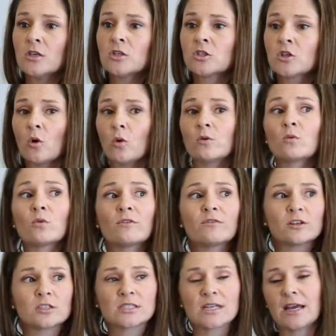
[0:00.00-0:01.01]
So in
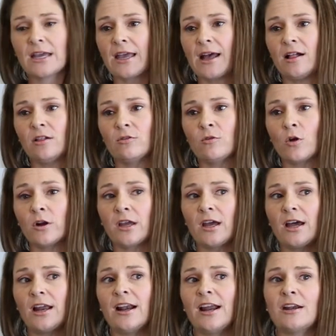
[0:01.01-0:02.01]
Riverside,
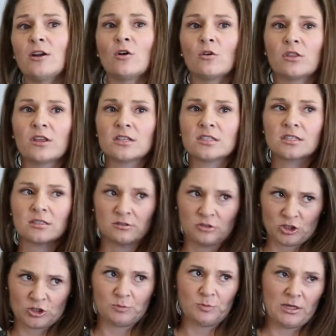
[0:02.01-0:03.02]
California, and I know this
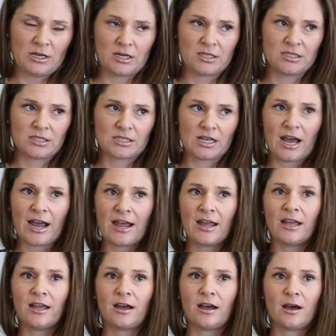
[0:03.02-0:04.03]
just because
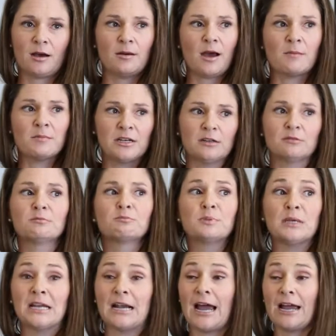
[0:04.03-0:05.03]
I'm in a
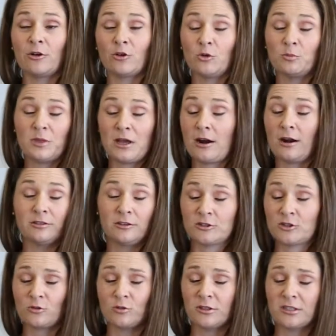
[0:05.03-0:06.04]
BNI group there, and
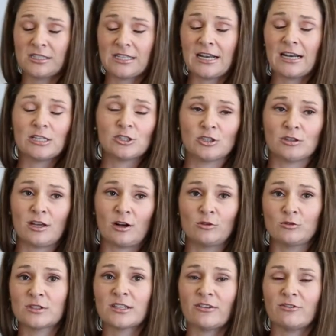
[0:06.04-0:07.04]
there's a real estate agent there
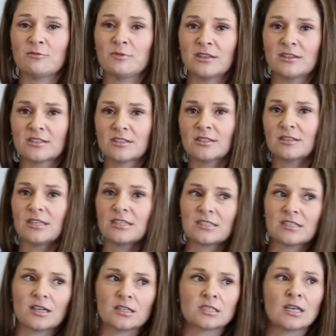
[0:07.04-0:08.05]
who's given me the
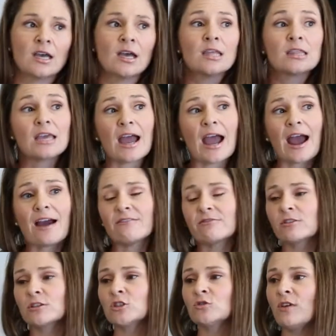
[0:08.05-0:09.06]
statistics, the
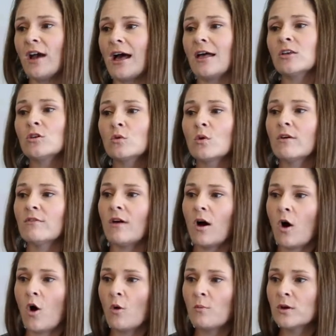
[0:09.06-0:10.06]
average value of a
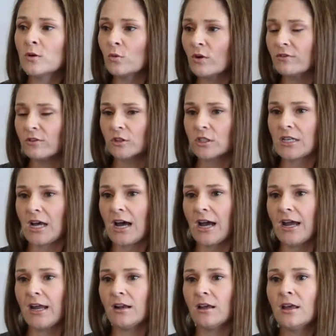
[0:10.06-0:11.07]
home in
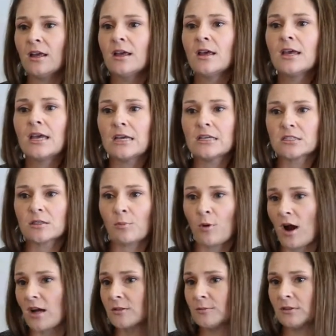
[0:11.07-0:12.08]
Riverside is
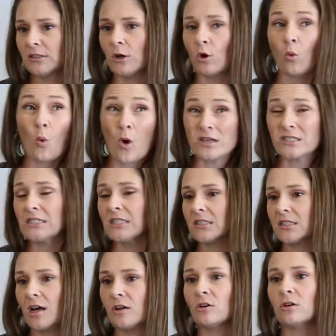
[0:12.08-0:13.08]
approximately, or was
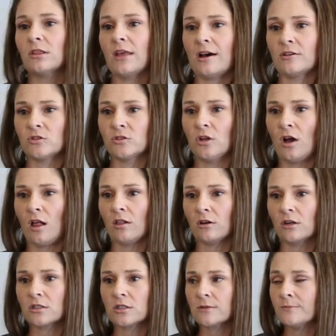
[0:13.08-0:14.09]

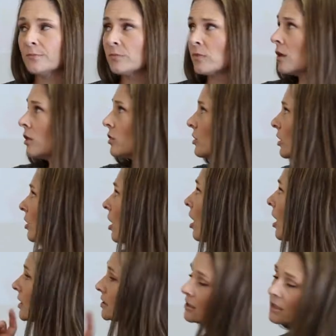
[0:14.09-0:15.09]
$600,000. The
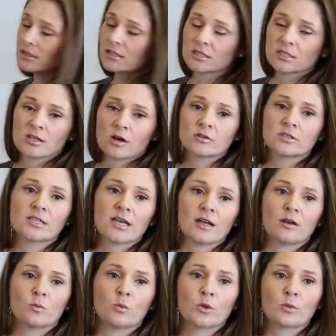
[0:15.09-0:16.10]
cost that's
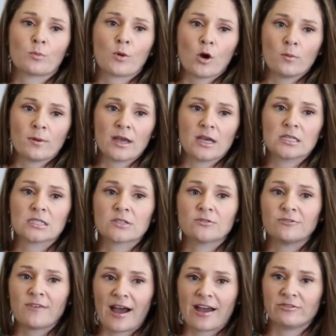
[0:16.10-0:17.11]
associated with probate is
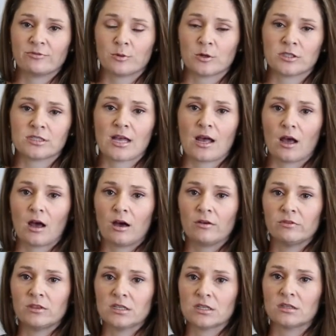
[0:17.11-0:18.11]
5%
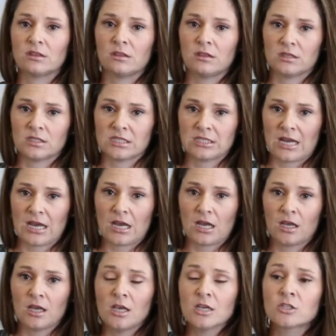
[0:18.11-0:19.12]
of the
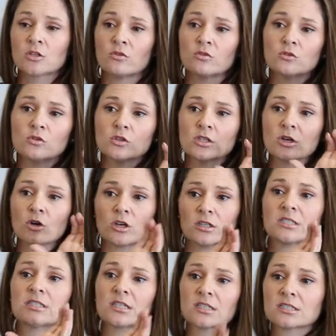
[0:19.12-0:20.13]
estate. So if you took a
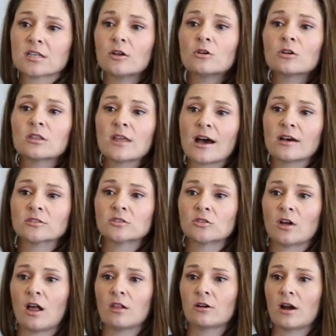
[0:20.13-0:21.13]

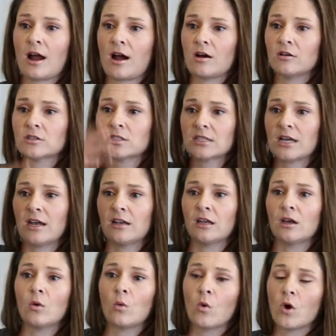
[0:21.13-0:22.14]
$600,000 house and
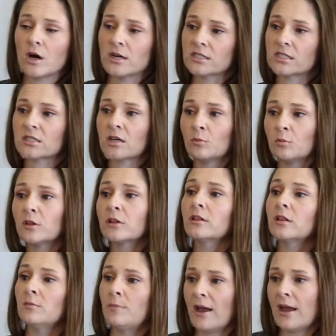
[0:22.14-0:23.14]
it was
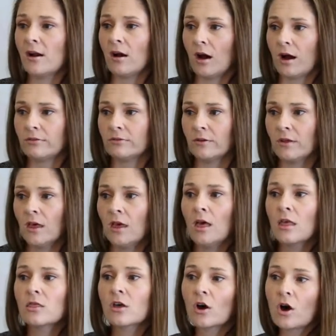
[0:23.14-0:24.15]
completely paid off,
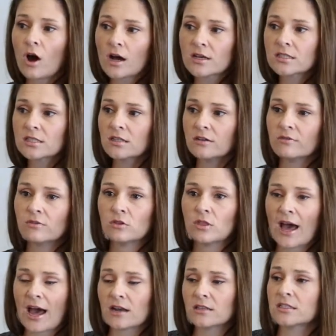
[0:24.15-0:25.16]
the cost of
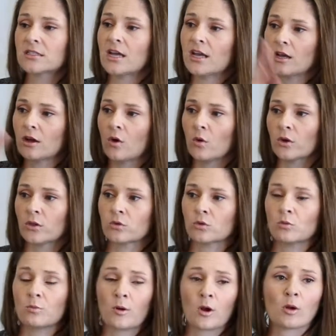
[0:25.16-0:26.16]
that estate going
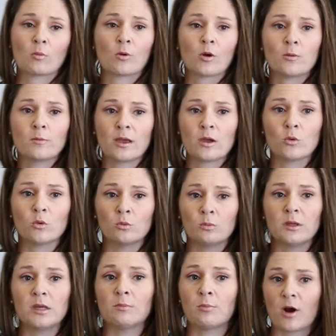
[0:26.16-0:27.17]
through probate would
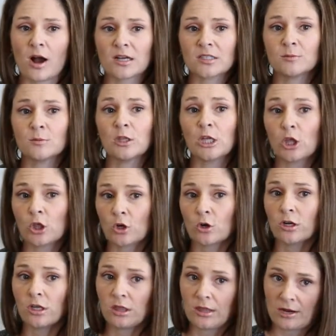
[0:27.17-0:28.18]
be approximately
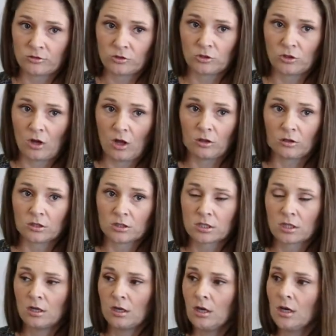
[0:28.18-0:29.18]
$30,000.
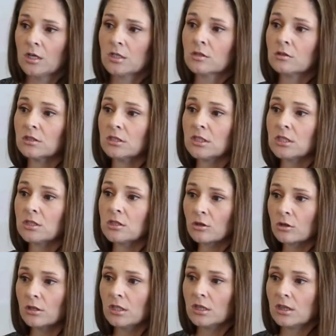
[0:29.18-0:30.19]
So that's
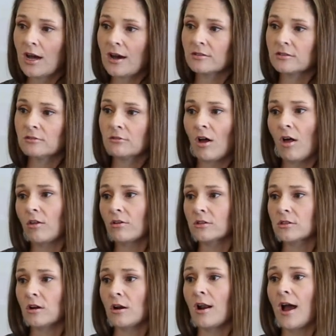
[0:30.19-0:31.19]

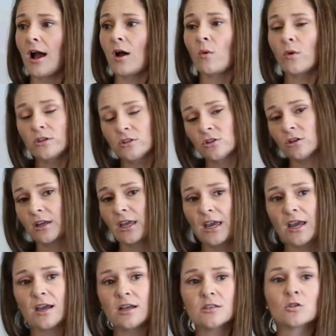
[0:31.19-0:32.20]
$30,000 are not going to your
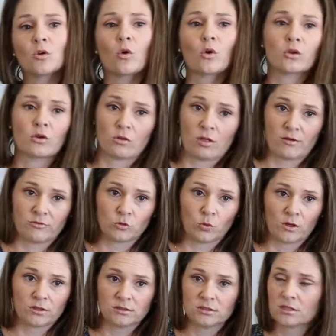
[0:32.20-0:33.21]
kids or your loved
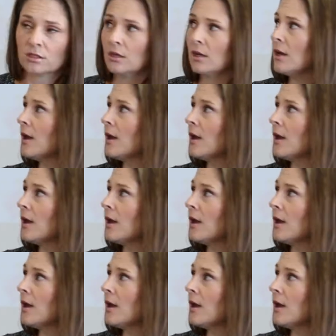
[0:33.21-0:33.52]
ones.